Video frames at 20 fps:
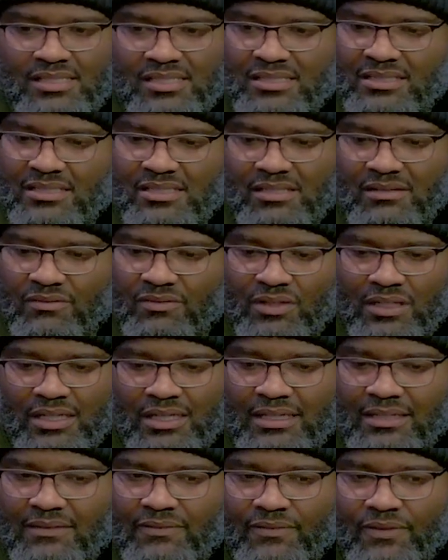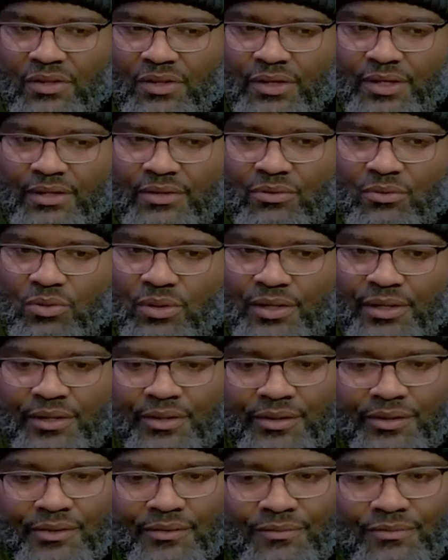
season of life where